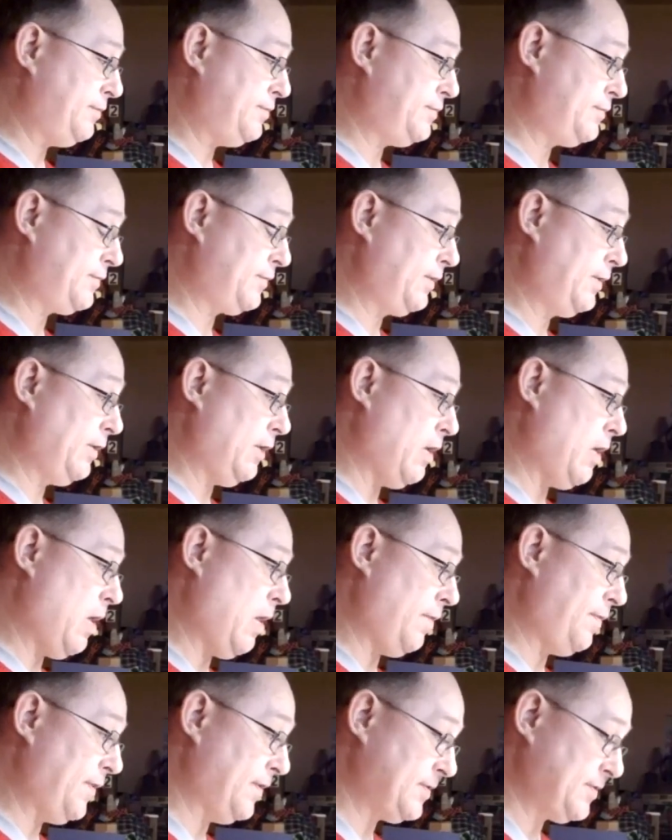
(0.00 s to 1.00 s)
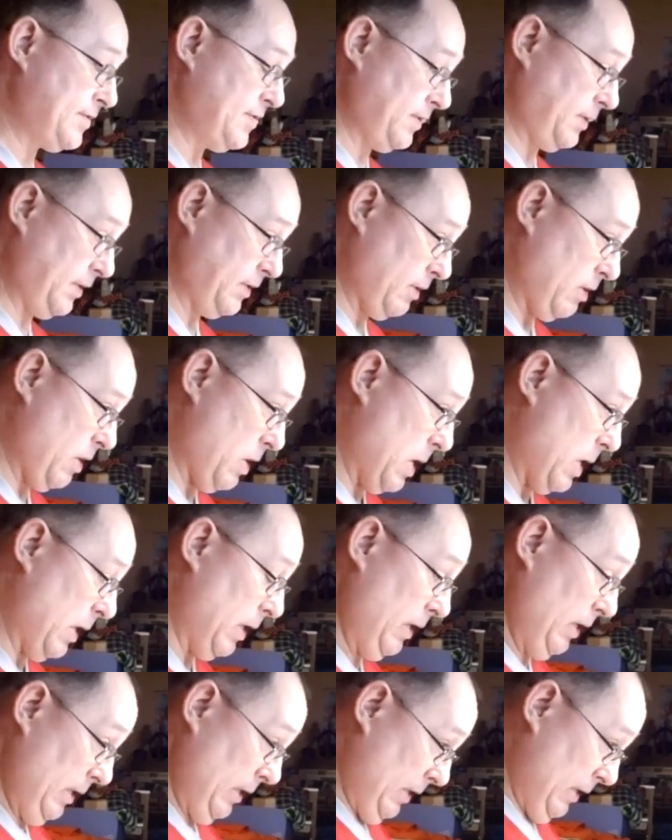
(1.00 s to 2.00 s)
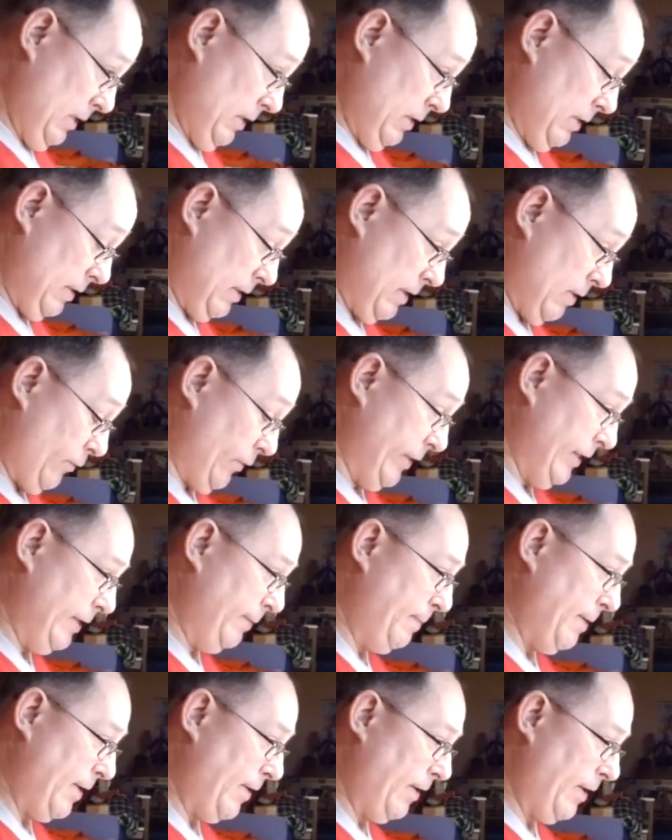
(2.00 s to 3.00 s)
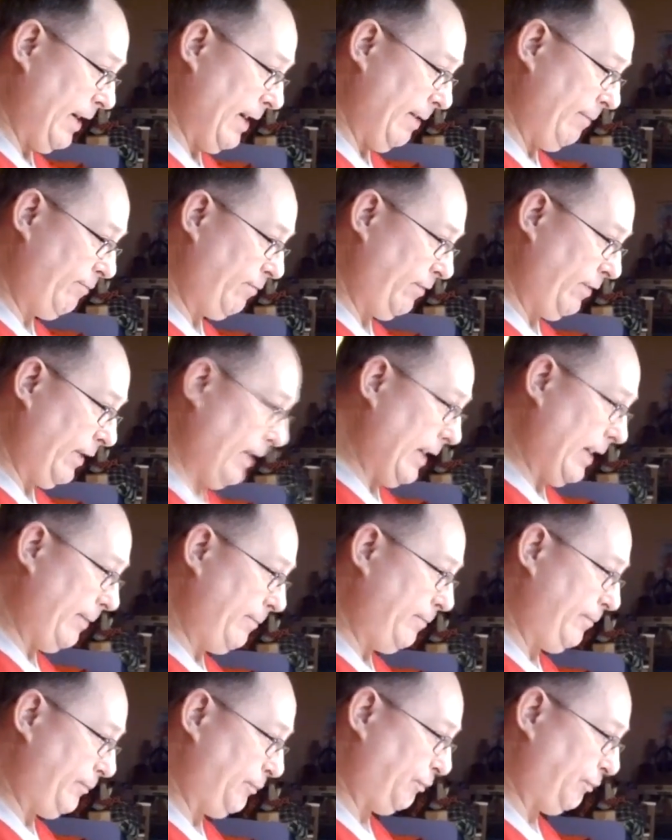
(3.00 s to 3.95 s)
Seagull, the Seagull. We need a better name for that.